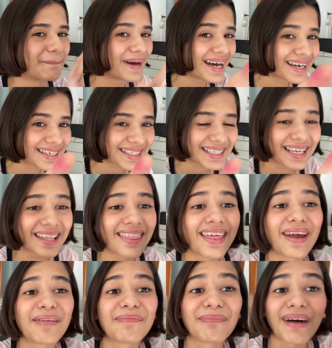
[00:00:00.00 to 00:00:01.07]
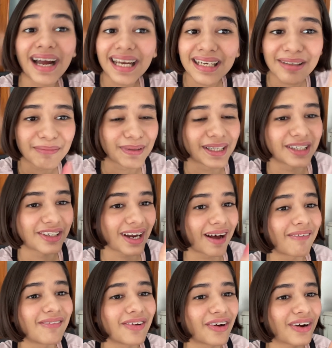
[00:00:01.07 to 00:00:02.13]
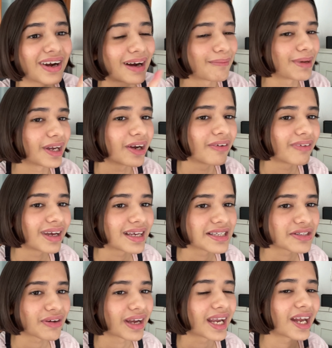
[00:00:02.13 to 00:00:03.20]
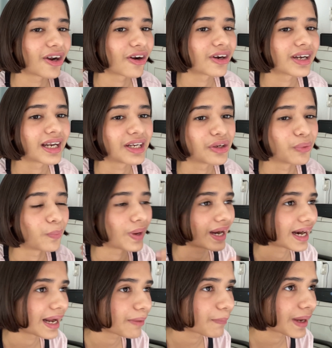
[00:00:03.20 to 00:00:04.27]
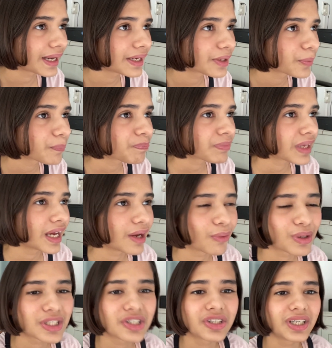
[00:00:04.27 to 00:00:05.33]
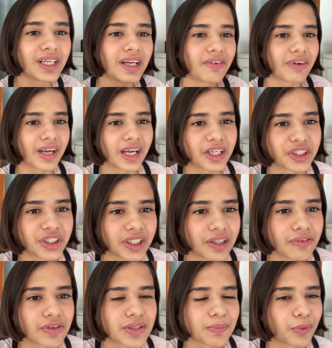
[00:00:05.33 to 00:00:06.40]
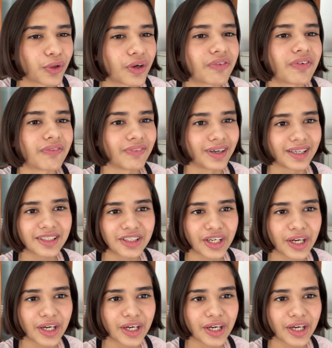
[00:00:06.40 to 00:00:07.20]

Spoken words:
But there might be a travelogue coming your way, so I cannot tell you where I went. It wasn't really a vacation, it was more of a work